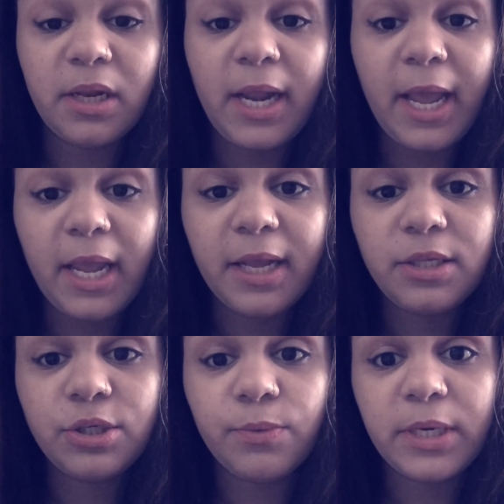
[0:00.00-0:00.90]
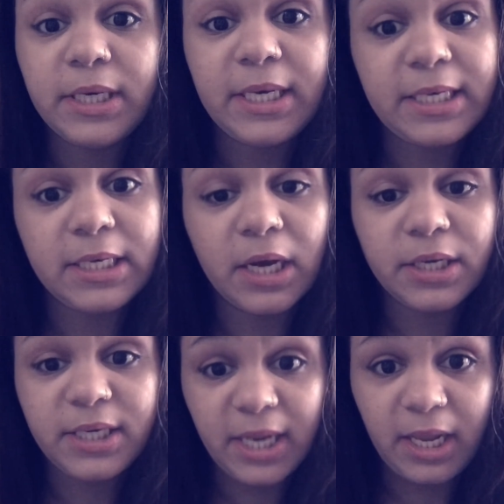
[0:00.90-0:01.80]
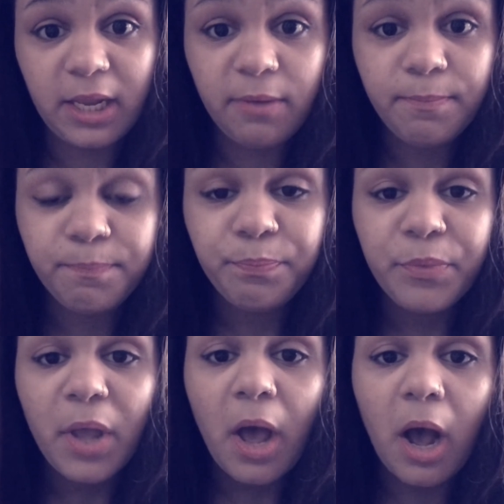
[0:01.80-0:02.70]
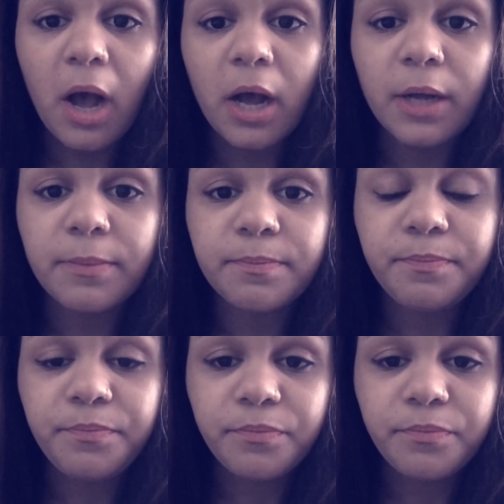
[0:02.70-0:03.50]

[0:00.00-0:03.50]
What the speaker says: an A to a D. I'm